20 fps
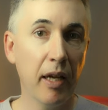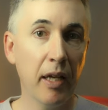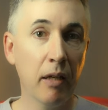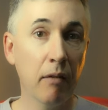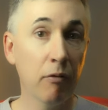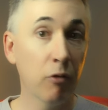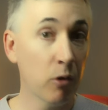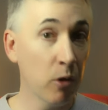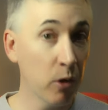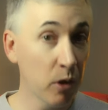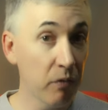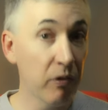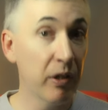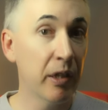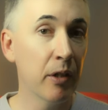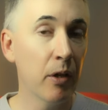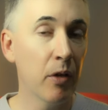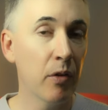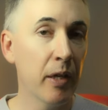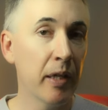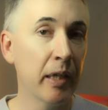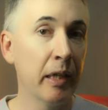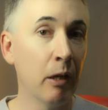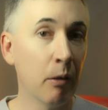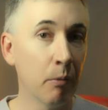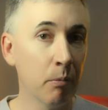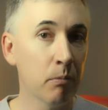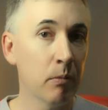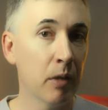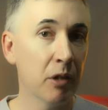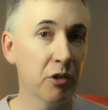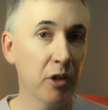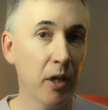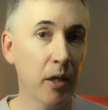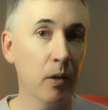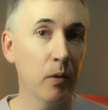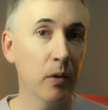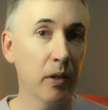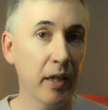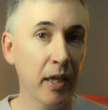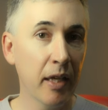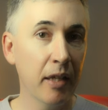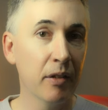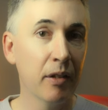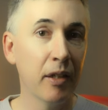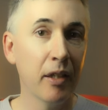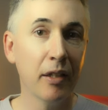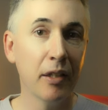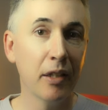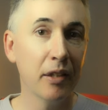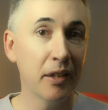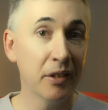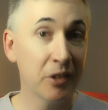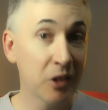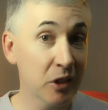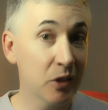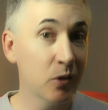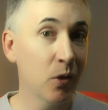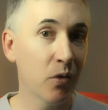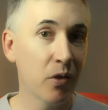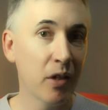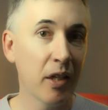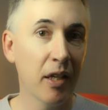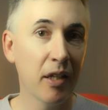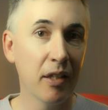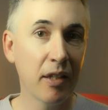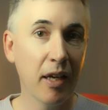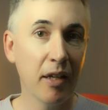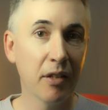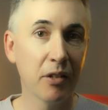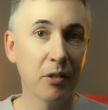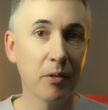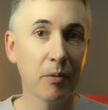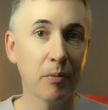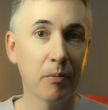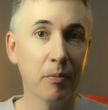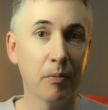and I've got a video there to go up on my channel again. It's just not there yet.